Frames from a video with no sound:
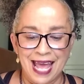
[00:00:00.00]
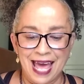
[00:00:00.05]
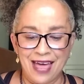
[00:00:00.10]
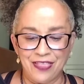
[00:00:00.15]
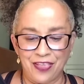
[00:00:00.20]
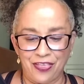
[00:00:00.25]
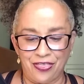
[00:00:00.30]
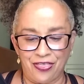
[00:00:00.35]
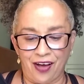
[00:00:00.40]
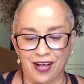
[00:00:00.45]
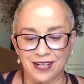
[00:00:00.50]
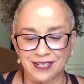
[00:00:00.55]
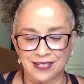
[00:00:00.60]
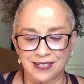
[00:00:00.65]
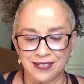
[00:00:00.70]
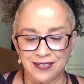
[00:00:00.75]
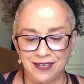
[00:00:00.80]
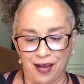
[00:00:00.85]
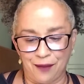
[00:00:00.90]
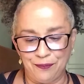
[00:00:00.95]
and the
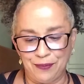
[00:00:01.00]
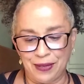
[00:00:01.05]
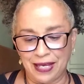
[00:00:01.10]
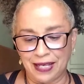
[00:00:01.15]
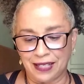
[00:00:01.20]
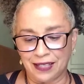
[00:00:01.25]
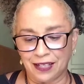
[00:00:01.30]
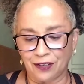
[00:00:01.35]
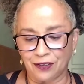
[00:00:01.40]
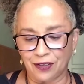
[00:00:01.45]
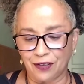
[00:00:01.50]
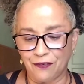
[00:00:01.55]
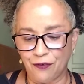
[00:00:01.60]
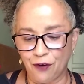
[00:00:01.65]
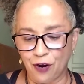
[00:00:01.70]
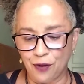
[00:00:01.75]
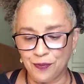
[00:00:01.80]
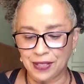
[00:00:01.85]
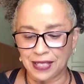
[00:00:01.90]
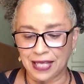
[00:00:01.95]
thoughts not being clearly
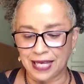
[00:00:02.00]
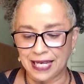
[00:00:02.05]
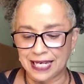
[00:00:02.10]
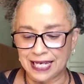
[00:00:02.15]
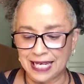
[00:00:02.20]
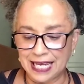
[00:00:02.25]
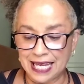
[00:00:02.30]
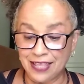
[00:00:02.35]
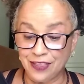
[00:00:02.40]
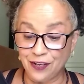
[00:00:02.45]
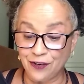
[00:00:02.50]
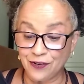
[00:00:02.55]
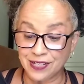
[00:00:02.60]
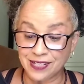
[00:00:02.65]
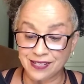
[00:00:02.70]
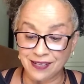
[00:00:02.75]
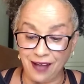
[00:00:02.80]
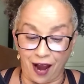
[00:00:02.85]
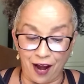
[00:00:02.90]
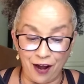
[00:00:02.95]
formulated, in their
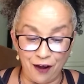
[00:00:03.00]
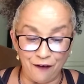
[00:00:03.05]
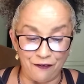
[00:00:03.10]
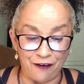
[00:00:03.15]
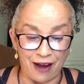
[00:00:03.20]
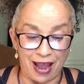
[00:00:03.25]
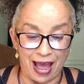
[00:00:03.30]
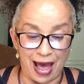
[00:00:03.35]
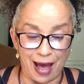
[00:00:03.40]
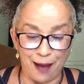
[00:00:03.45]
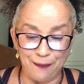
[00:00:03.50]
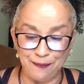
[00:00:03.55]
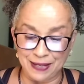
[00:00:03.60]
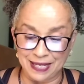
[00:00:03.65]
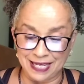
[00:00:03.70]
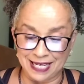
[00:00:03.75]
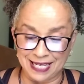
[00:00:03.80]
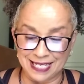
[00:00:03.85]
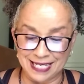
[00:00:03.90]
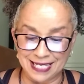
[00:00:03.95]
desire for
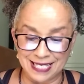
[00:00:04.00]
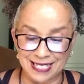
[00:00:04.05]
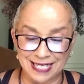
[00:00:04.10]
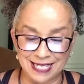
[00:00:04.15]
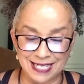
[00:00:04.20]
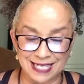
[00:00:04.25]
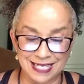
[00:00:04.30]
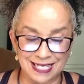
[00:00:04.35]
happiness,